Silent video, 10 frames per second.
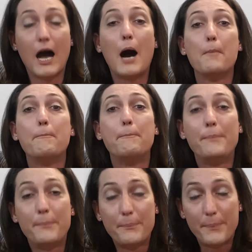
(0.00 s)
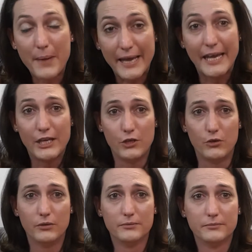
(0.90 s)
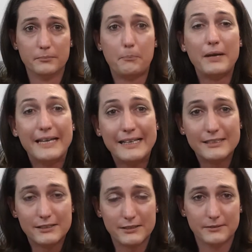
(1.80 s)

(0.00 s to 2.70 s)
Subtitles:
I'm begging you, please,